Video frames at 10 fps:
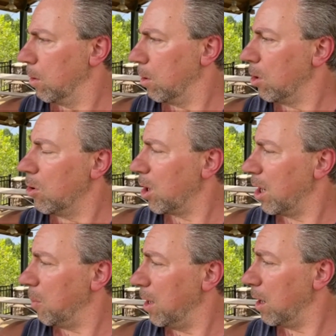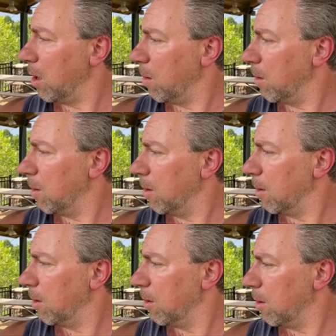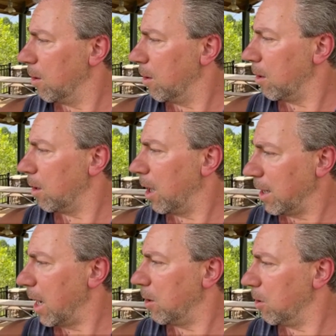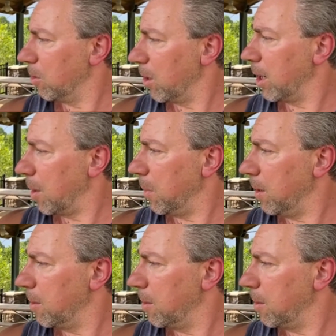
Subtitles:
You looking at me, Gator? Hey, Gator, you looking at me?